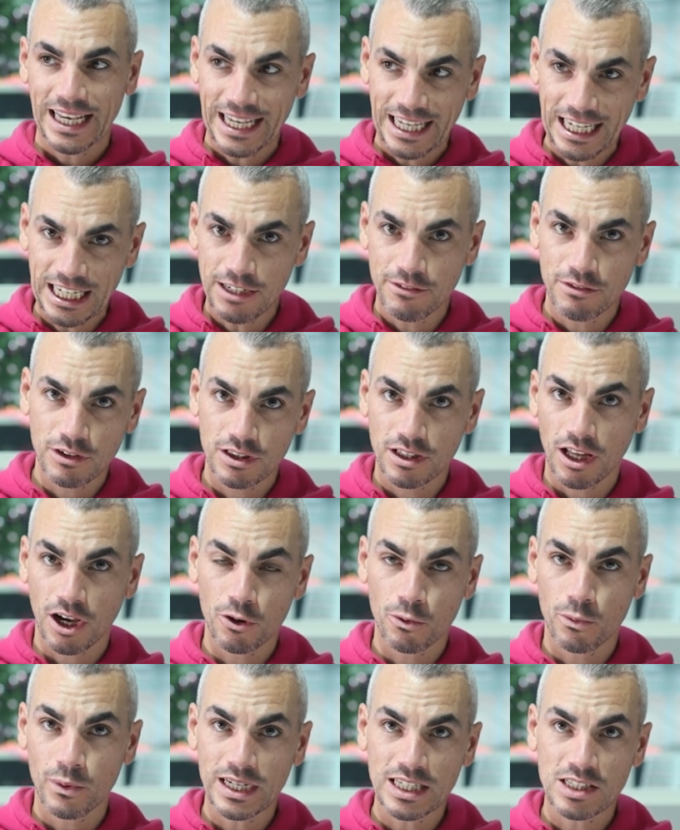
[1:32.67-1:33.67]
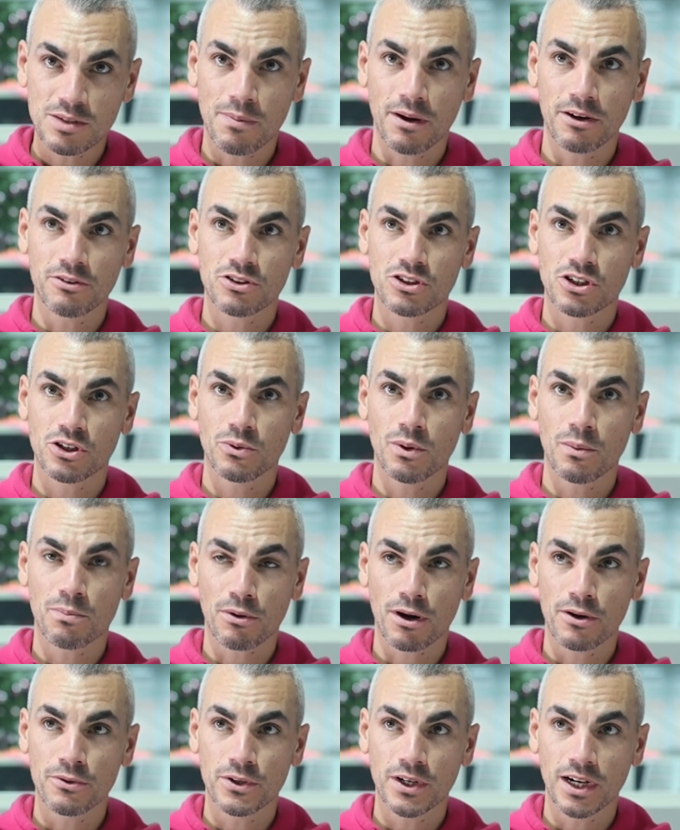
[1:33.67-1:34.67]
Even though we spoke to a
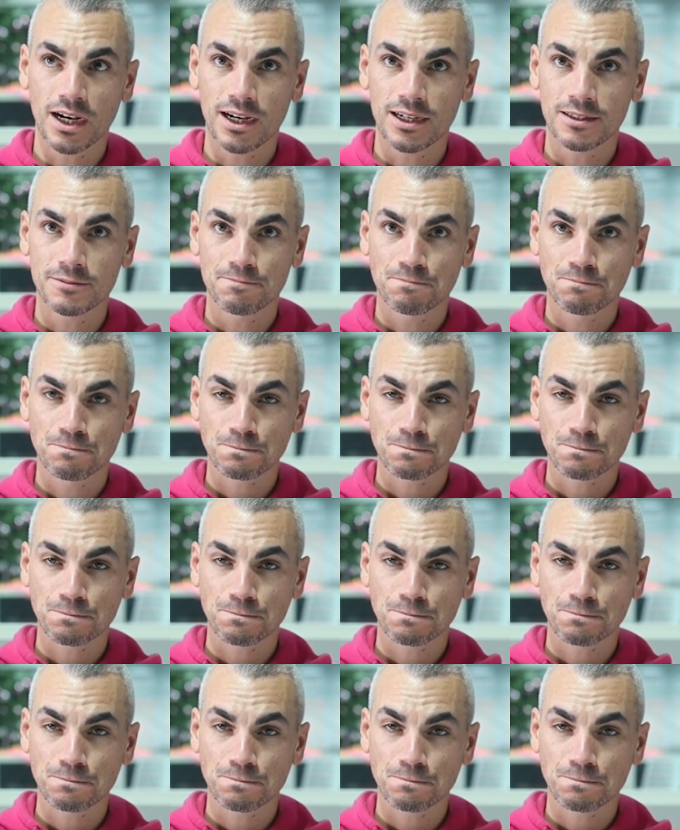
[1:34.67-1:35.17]
broker,